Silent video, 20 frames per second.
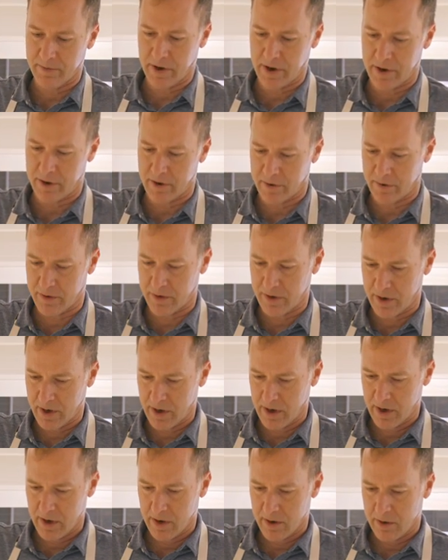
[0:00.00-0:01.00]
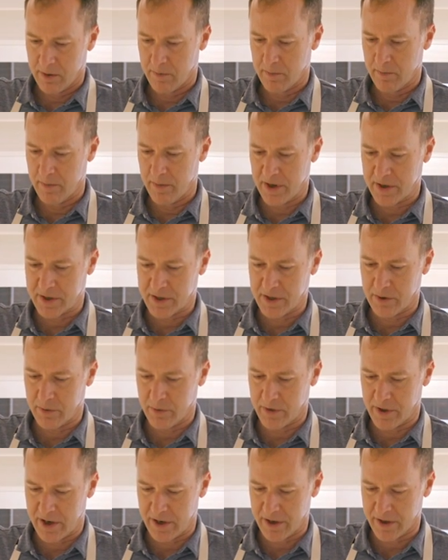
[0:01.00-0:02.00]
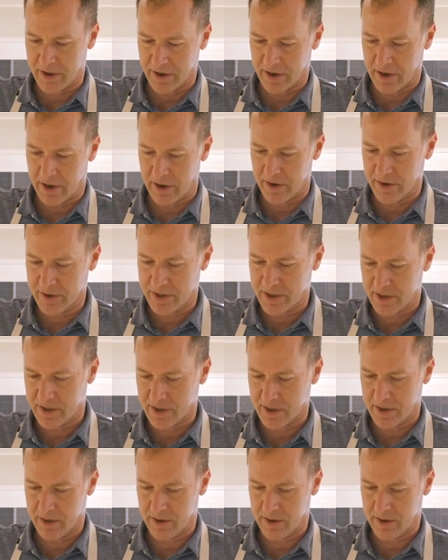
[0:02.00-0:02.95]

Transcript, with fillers: I don't mix it with anything else